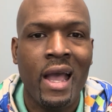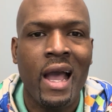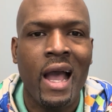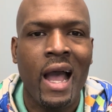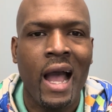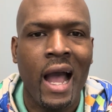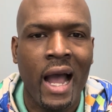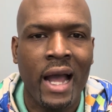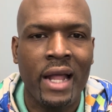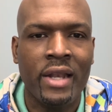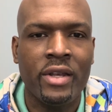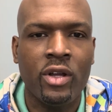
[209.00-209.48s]

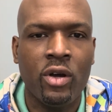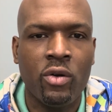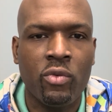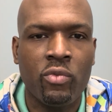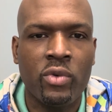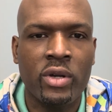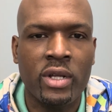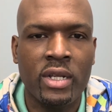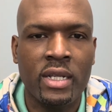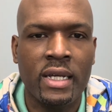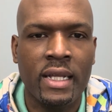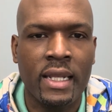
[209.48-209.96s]
I don't
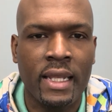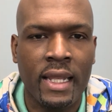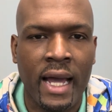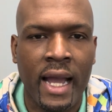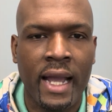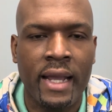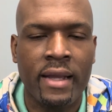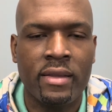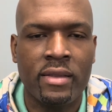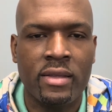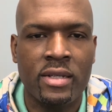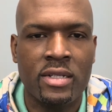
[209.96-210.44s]
really
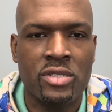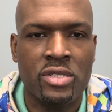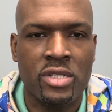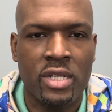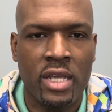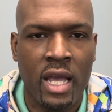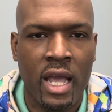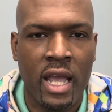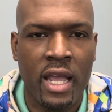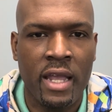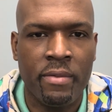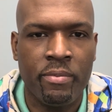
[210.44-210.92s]
like this
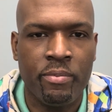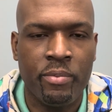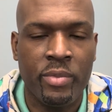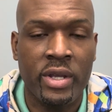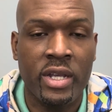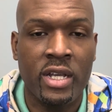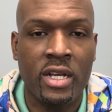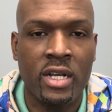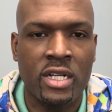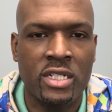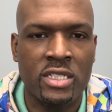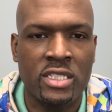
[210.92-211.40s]
game
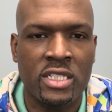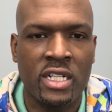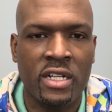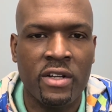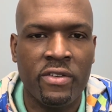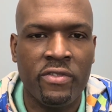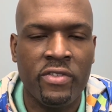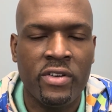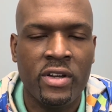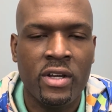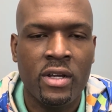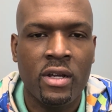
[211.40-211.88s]
because
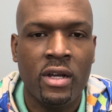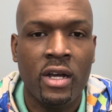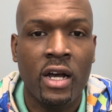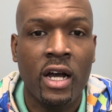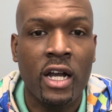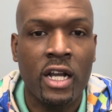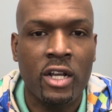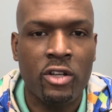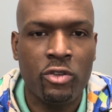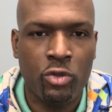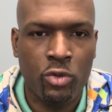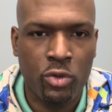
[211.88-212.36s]
of
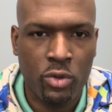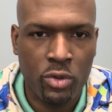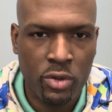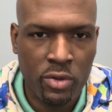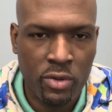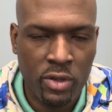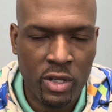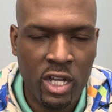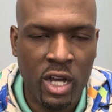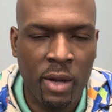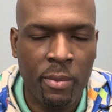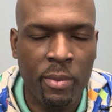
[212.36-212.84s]
a
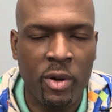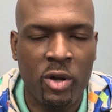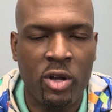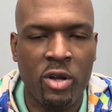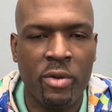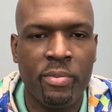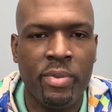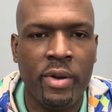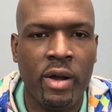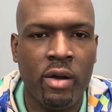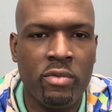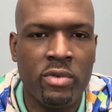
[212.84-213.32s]
couple
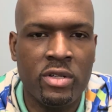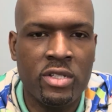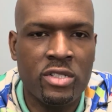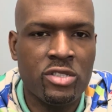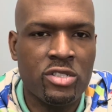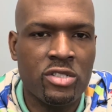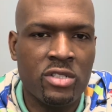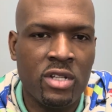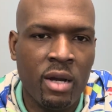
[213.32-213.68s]
components.